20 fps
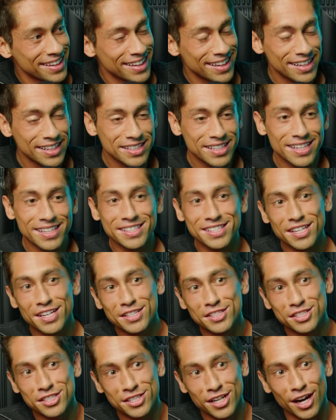
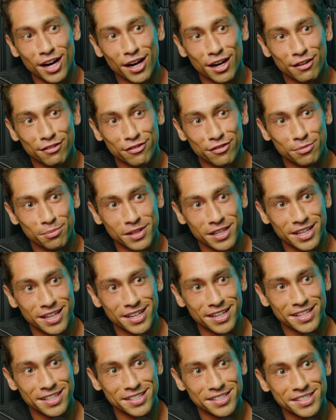It's tough
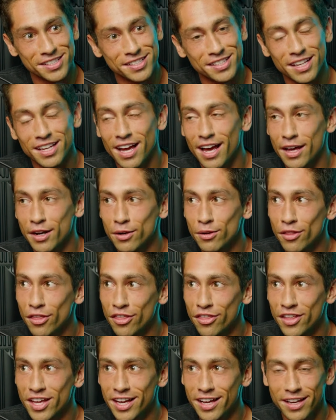because I don't
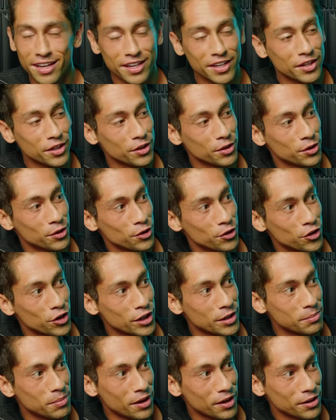think he'll
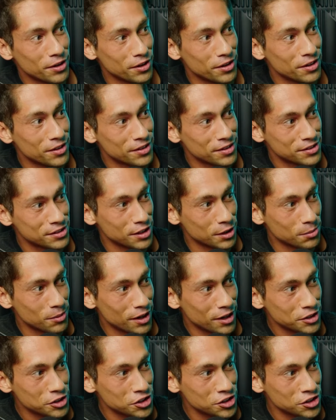rebuttal so much.